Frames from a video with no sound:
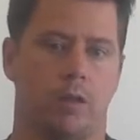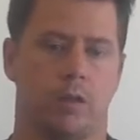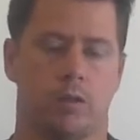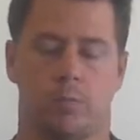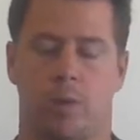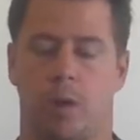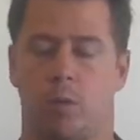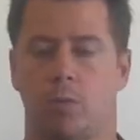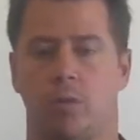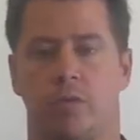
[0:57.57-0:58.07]
It
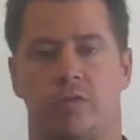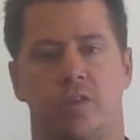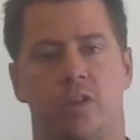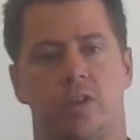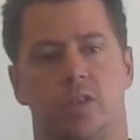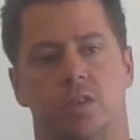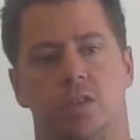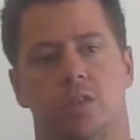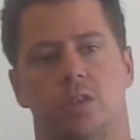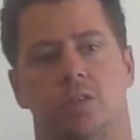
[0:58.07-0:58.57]
doesn't matter what the
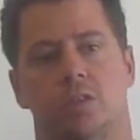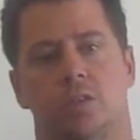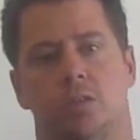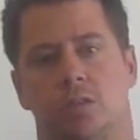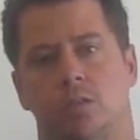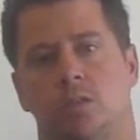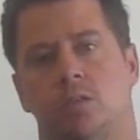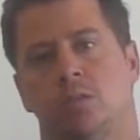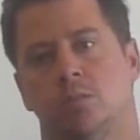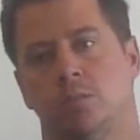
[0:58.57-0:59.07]
finish is,
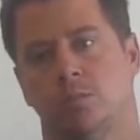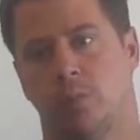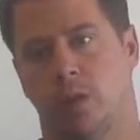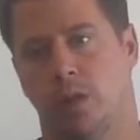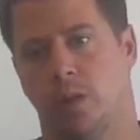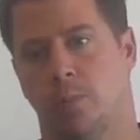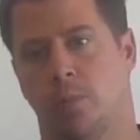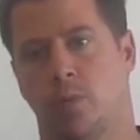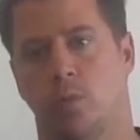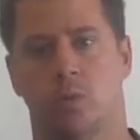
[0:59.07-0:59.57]

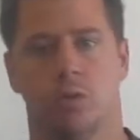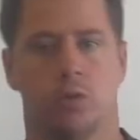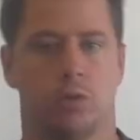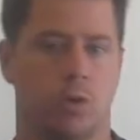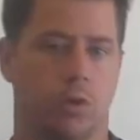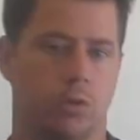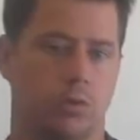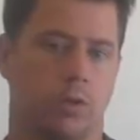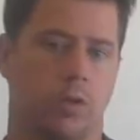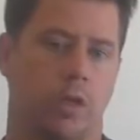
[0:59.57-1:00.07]
but the ball has
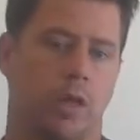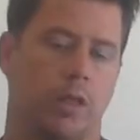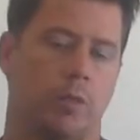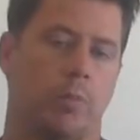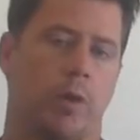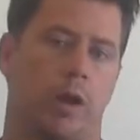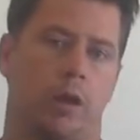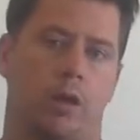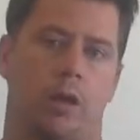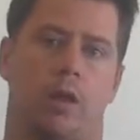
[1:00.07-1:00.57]
got to hit
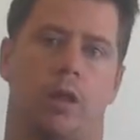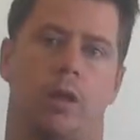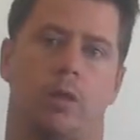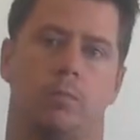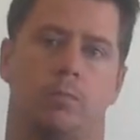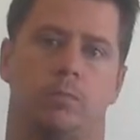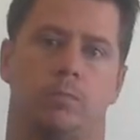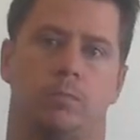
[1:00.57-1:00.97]
the back end there.